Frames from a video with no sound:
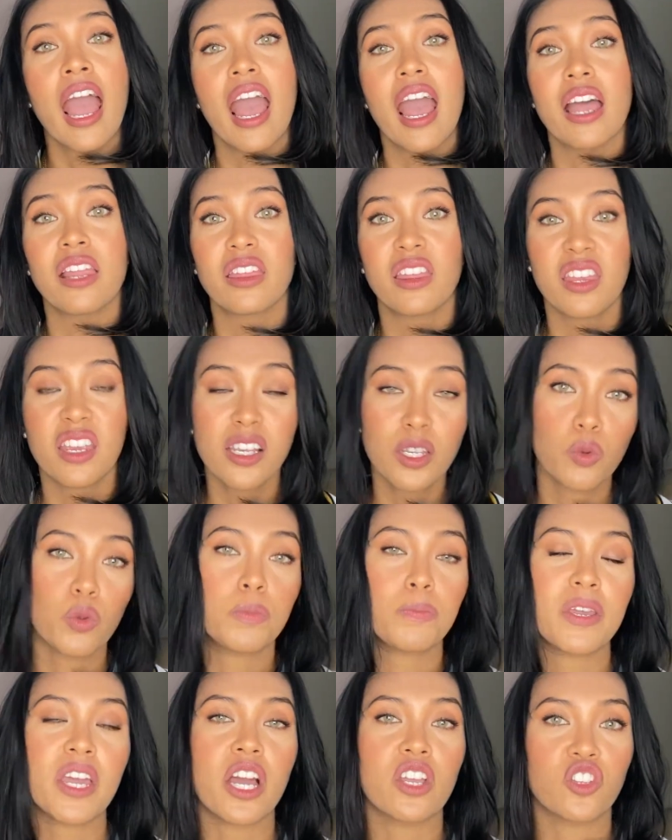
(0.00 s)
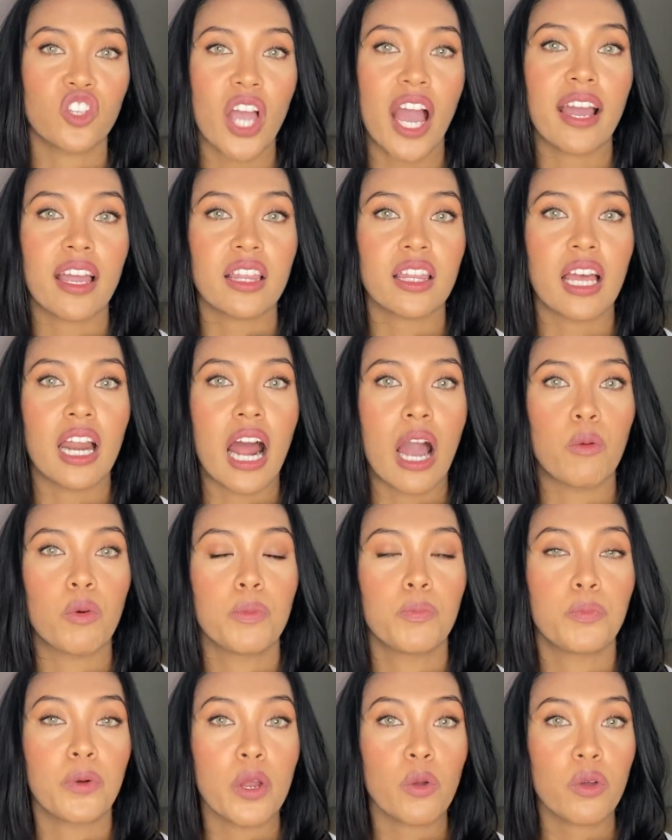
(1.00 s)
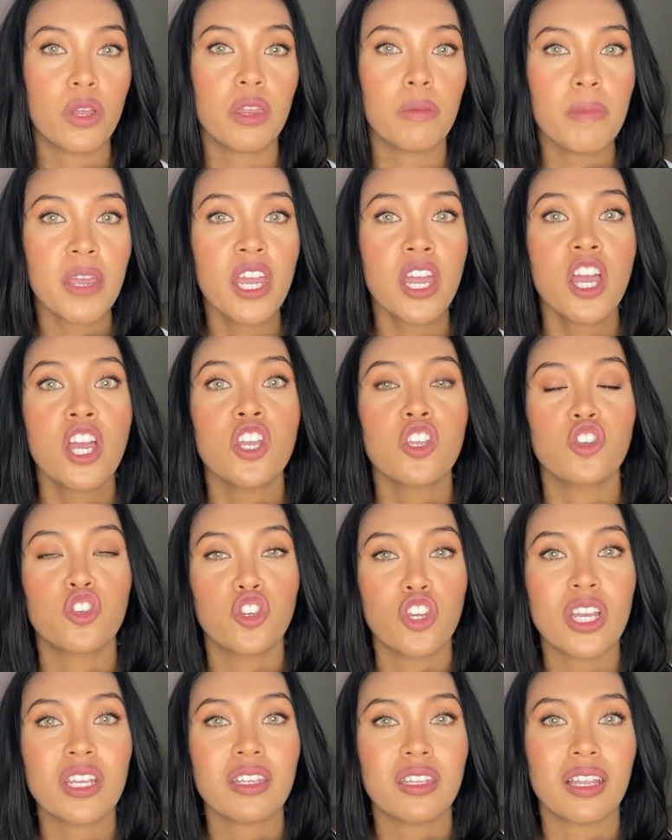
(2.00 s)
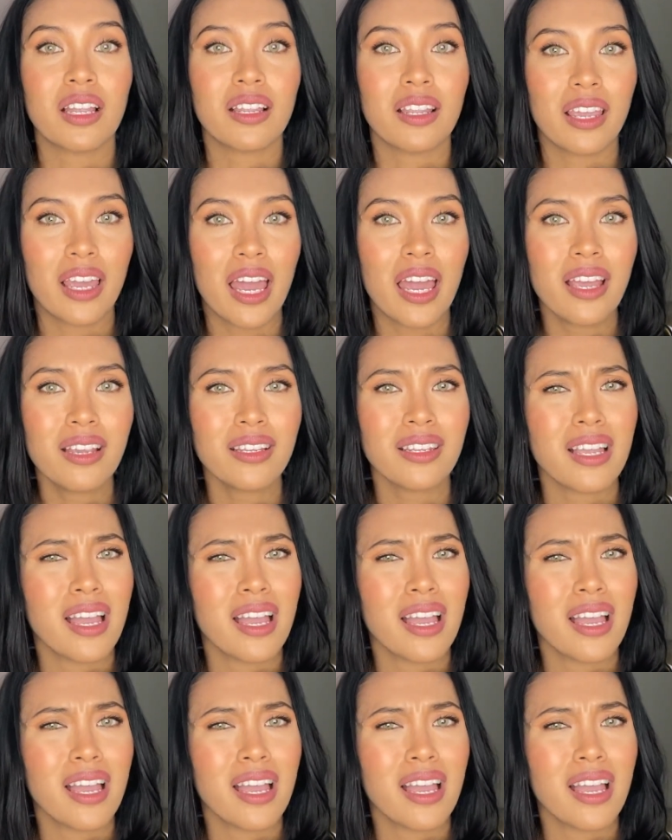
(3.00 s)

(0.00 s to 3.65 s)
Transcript: And this would be a jacket that I would bring with me just in case.